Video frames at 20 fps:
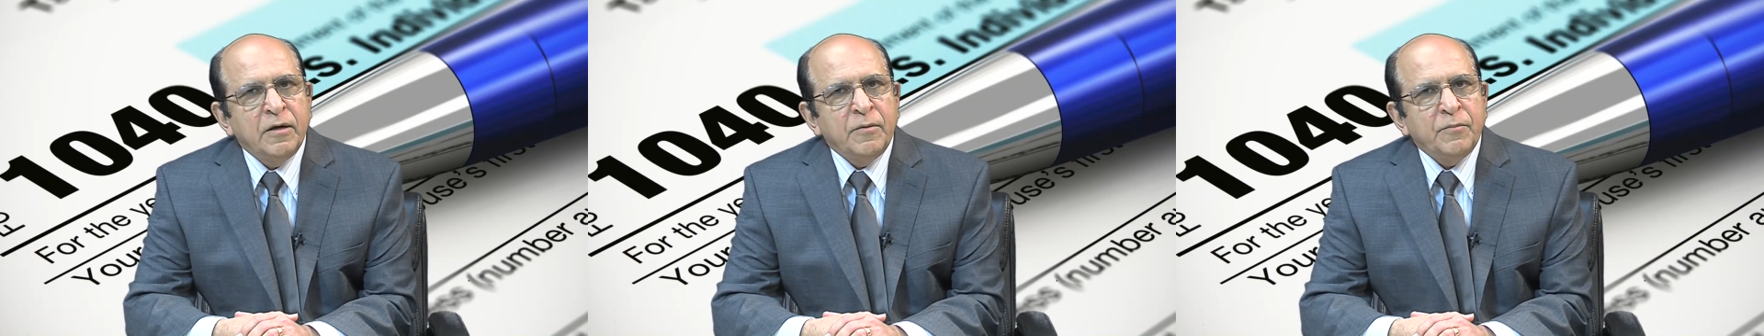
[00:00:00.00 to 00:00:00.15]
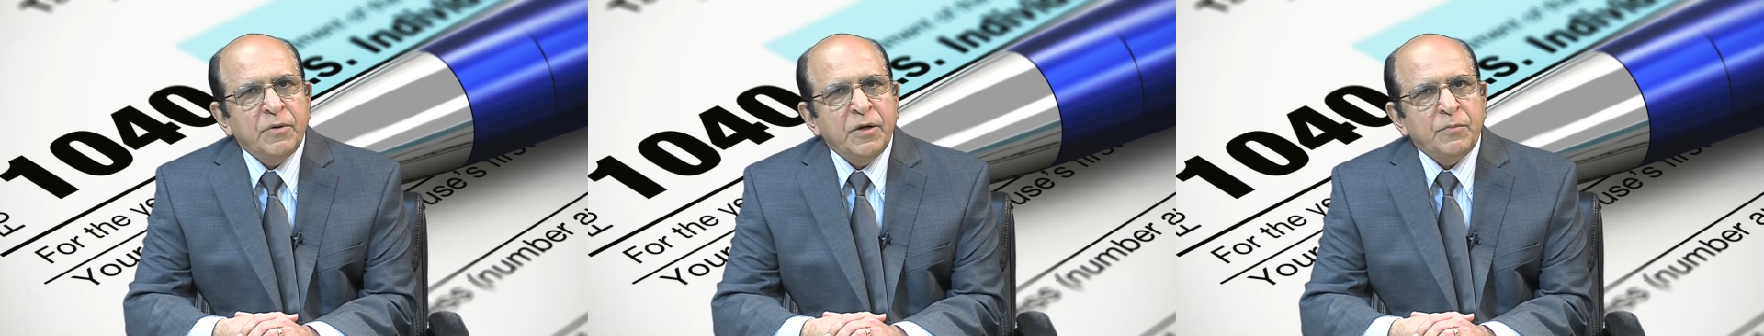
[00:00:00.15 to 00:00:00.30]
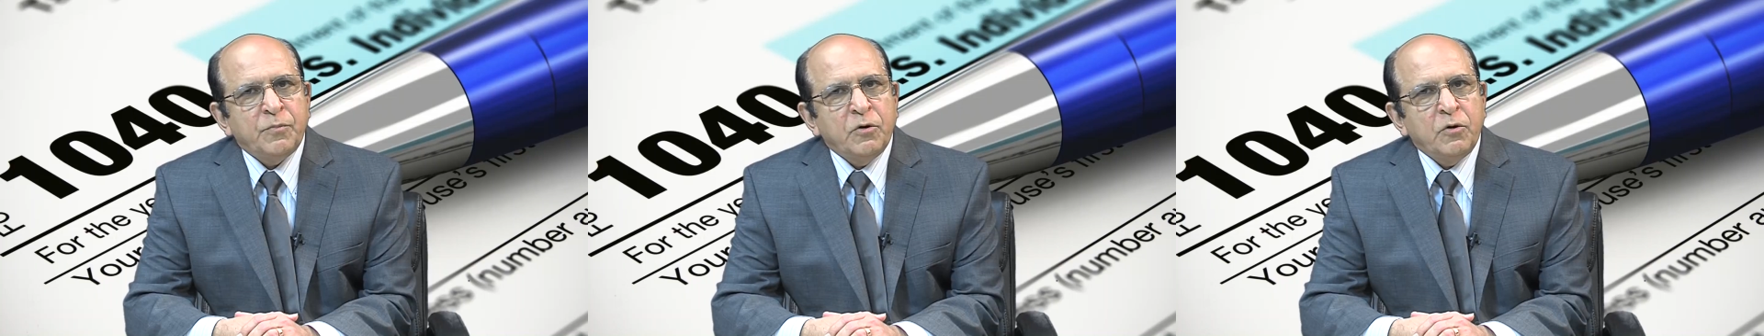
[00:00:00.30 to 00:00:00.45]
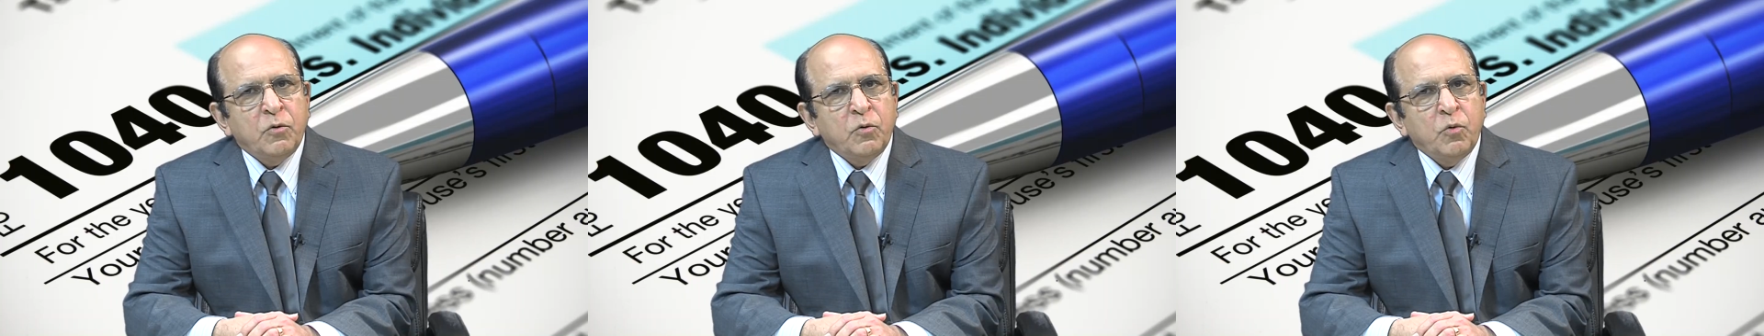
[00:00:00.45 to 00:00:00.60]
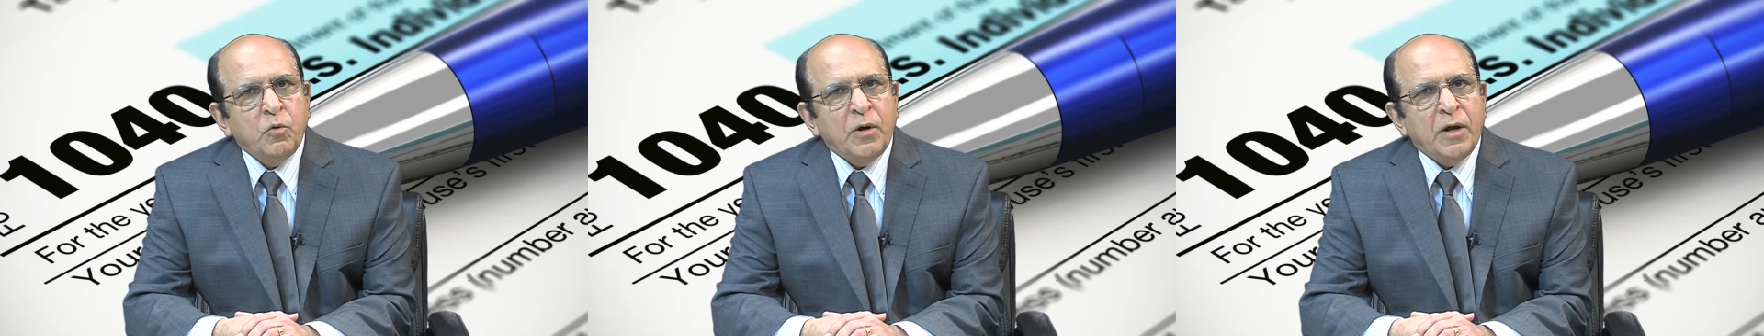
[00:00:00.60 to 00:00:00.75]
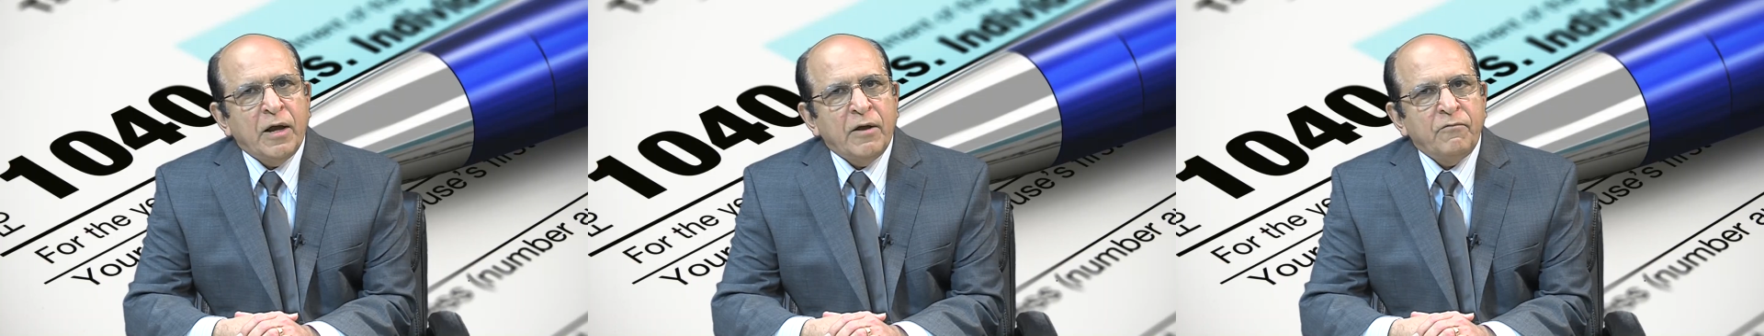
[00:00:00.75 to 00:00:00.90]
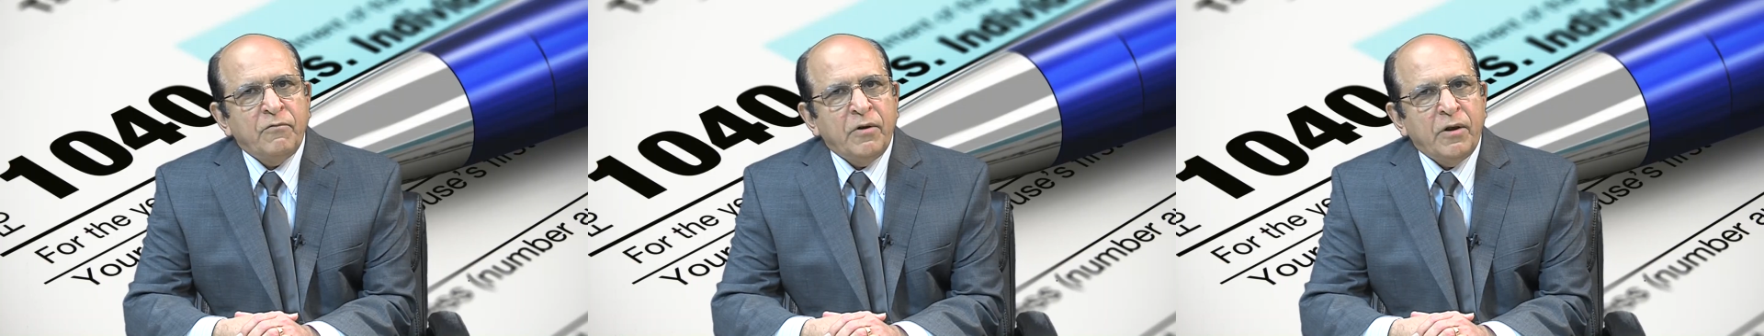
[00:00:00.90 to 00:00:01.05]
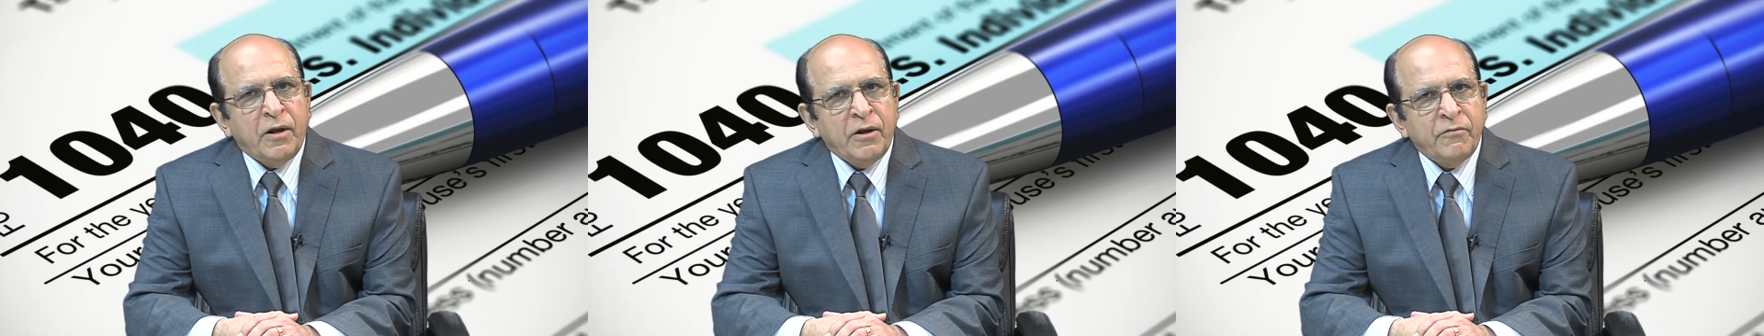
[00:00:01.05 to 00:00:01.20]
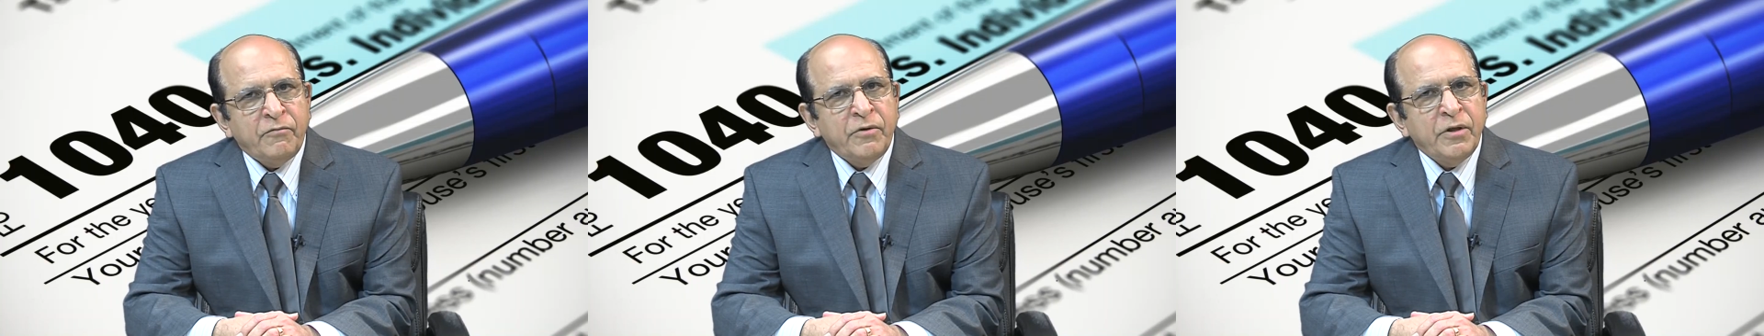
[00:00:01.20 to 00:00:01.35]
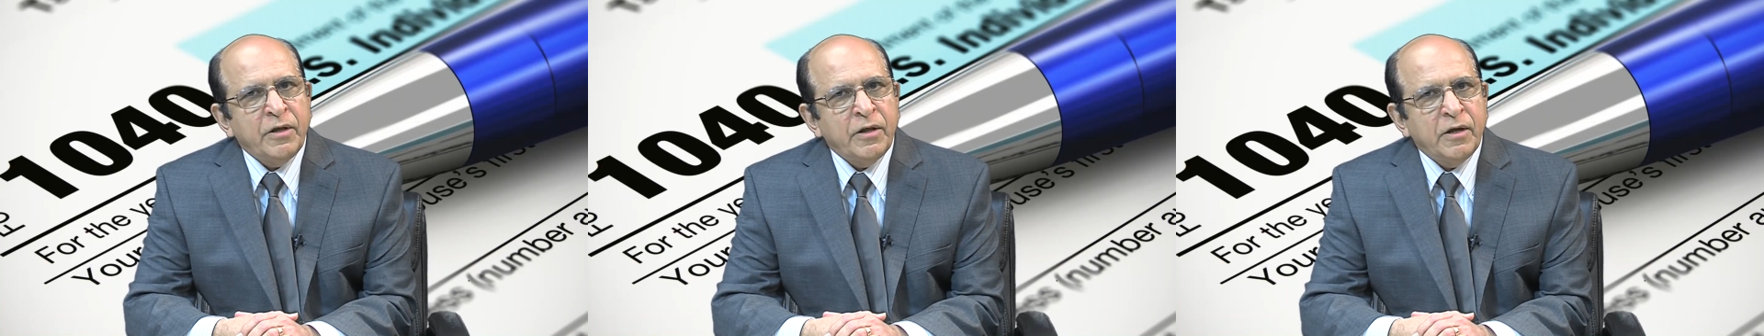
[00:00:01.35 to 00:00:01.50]
people who have
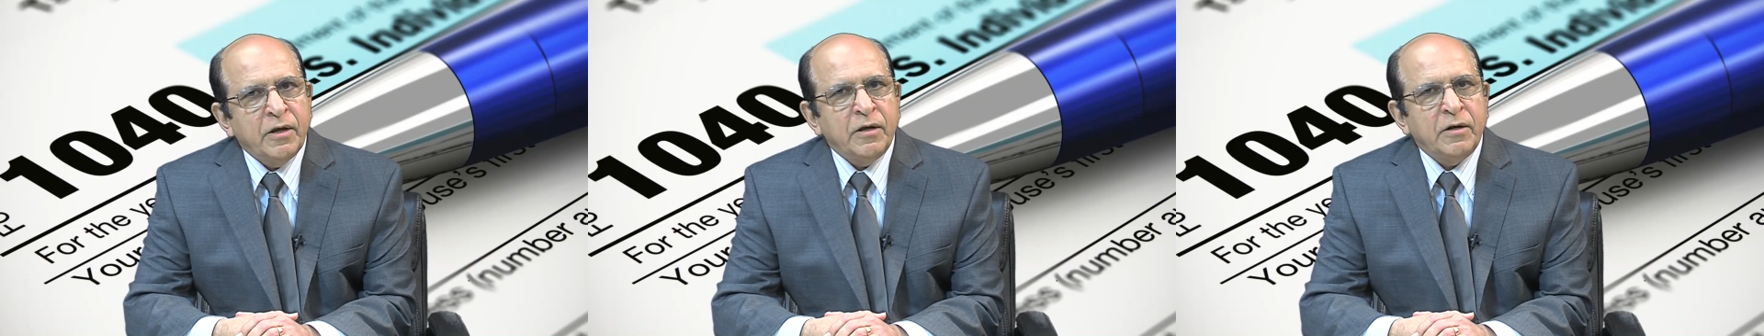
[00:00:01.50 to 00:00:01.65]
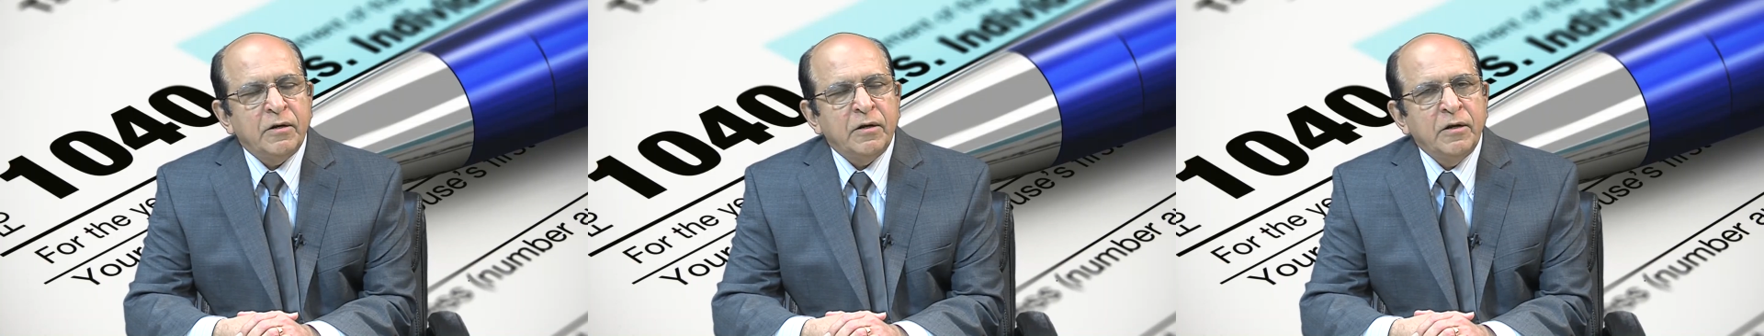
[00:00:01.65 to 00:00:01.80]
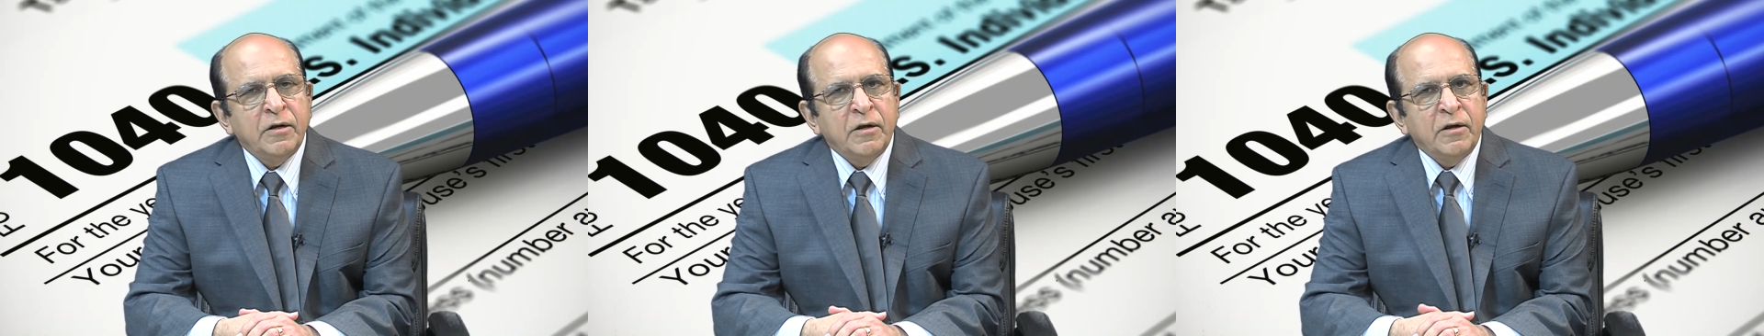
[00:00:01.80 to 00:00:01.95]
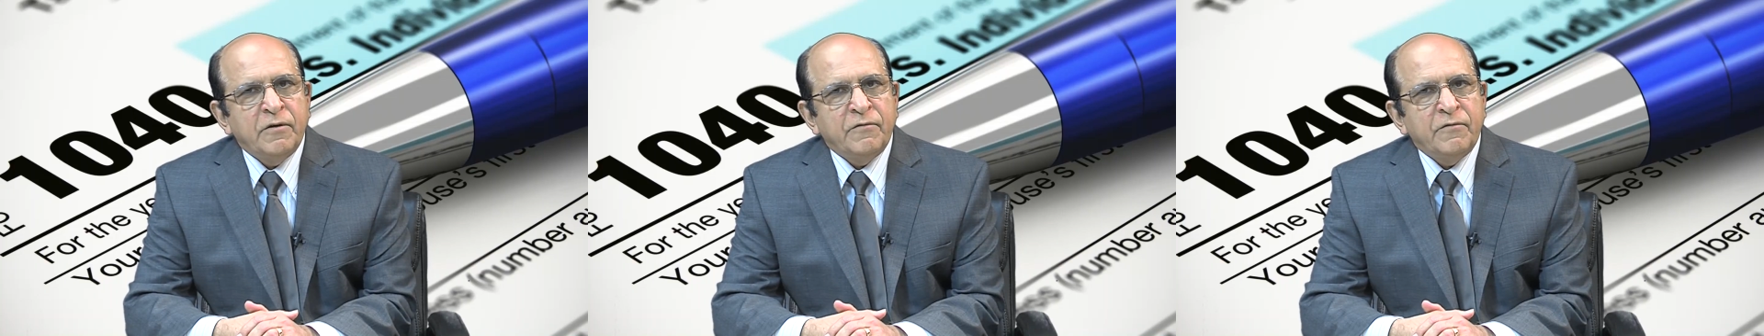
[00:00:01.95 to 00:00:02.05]
lived here